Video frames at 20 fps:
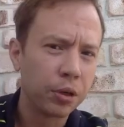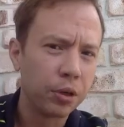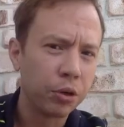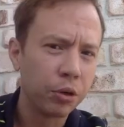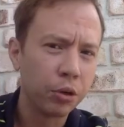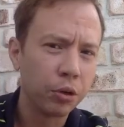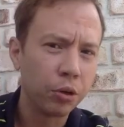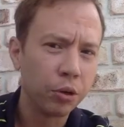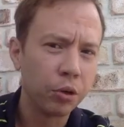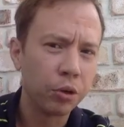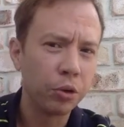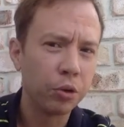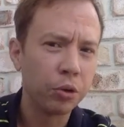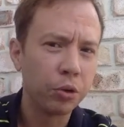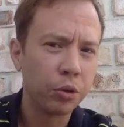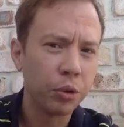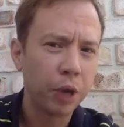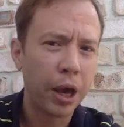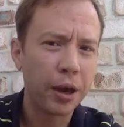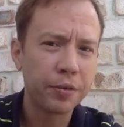or,
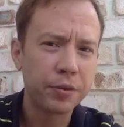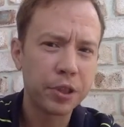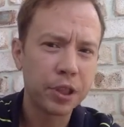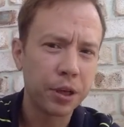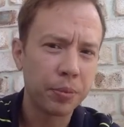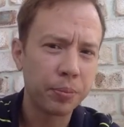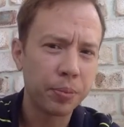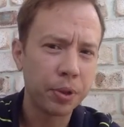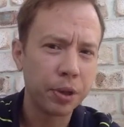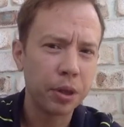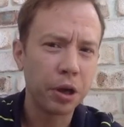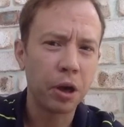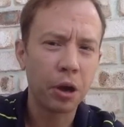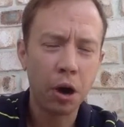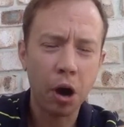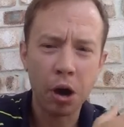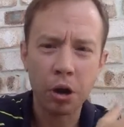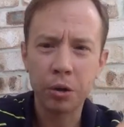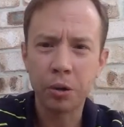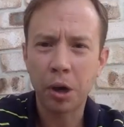or have something
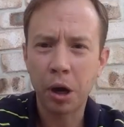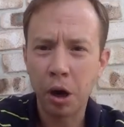uh,